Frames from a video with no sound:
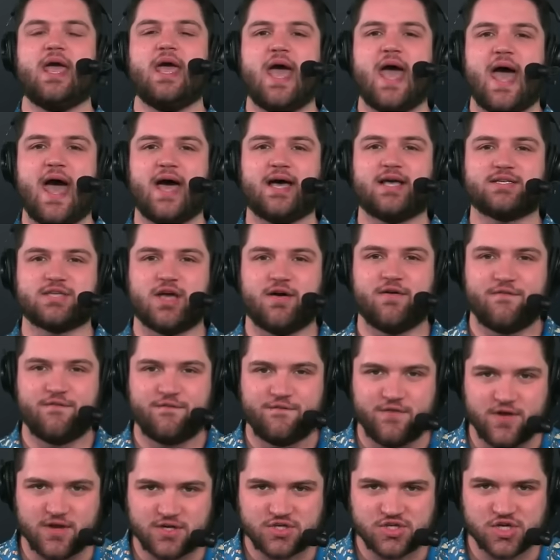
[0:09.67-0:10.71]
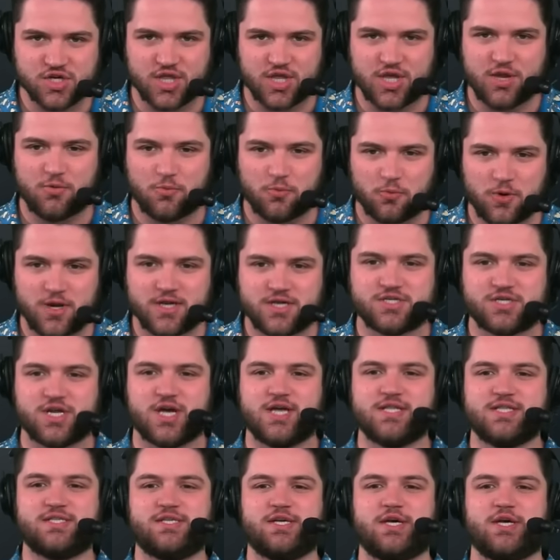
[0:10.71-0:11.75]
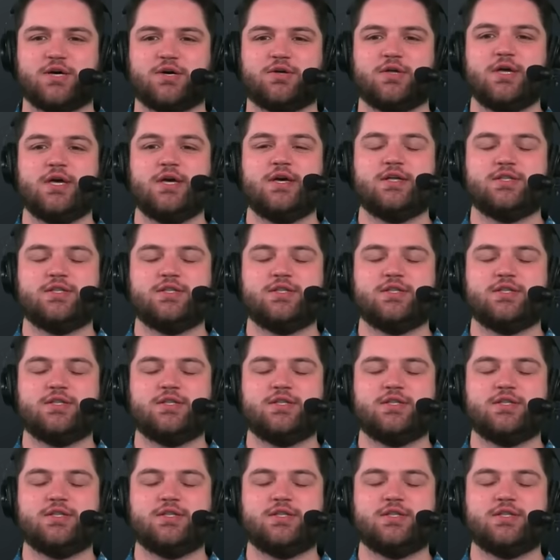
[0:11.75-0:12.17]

has officially reached a deal